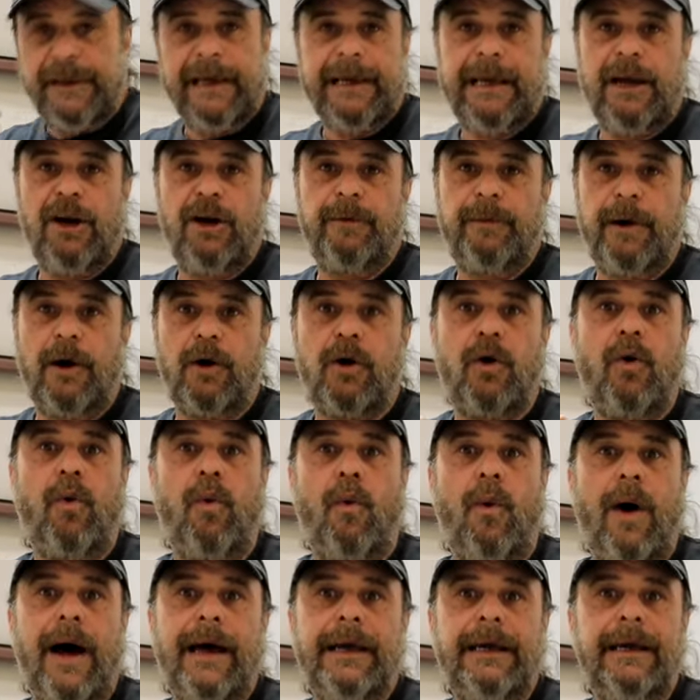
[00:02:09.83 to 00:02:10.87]
They care about
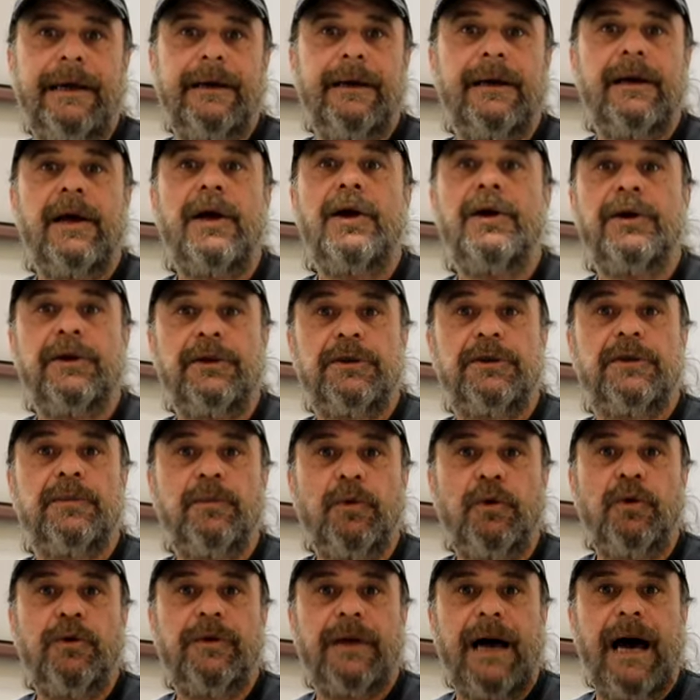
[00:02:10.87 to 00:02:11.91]
quiet,
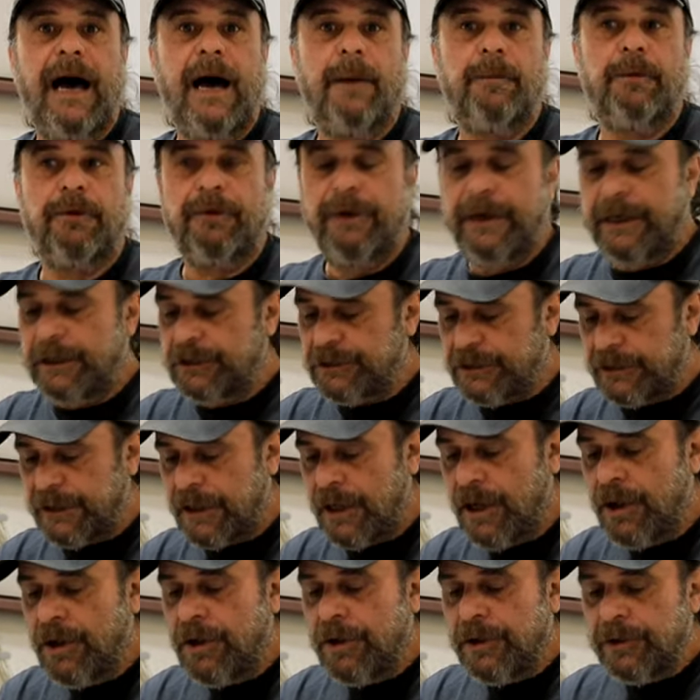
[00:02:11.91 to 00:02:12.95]
smooth operation.
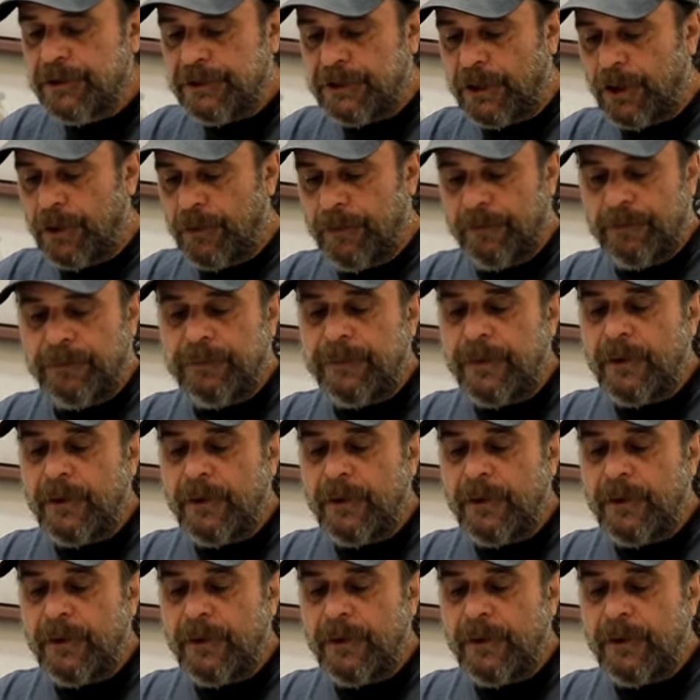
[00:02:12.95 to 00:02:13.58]
So